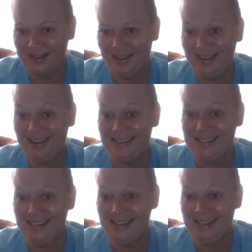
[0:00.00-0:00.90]
Yes,
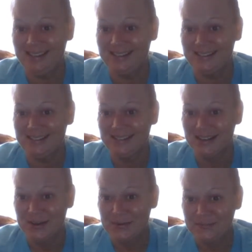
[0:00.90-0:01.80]
he is.
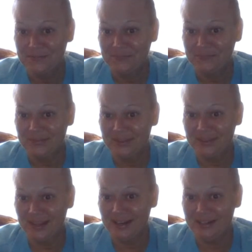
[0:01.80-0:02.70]
That